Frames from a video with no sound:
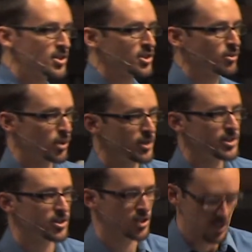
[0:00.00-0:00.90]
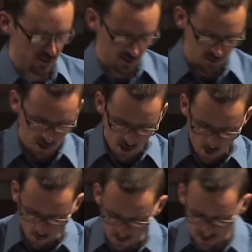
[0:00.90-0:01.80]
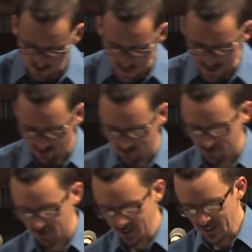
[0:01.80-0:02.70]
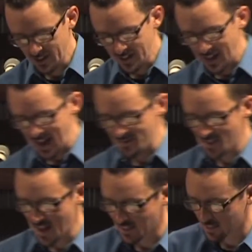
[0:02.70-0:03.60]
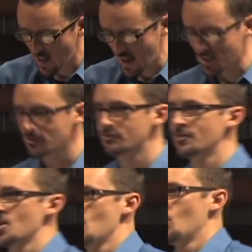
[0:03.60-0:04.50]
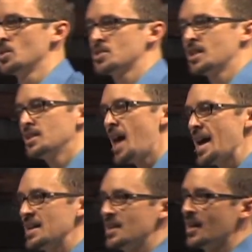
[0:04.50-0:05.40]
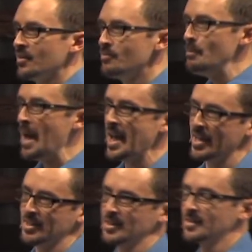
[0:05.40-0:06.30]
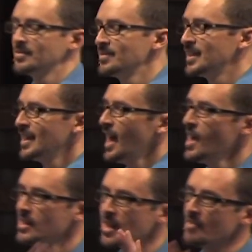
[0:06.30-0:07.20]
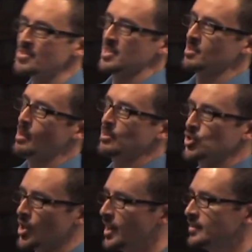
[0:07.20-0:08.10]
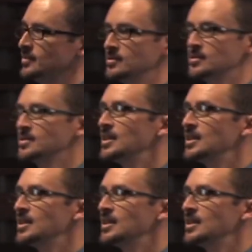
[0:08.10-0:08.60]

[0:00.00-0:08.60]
this is the word, this is Jesus, was life, and that life was the light of man. I love this about John.